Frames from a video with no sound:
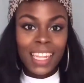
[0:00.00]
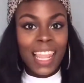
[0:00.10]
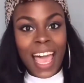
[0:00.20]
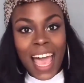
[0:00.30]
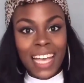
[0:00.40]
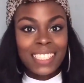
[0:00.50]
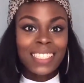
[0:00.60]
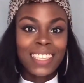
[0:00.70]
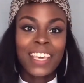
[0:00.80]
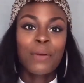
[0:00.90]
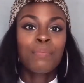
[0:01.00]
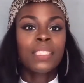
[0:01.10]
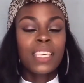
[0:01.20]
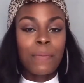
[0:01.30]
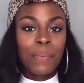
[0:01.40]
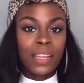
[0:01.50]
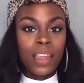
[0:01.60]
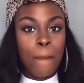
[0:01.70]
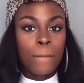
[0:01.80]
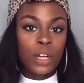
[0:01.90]
the last tip
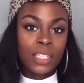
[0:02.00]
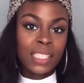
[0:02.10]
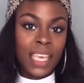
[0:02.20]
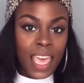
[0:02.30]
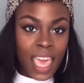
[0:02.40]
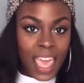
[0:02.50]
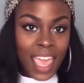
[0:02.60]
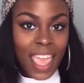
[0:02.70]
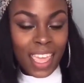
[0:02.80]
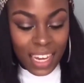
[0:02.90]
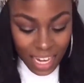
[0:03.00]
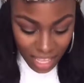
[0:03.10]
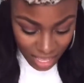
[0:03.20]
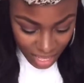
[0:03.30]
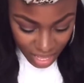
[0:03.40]
number 10,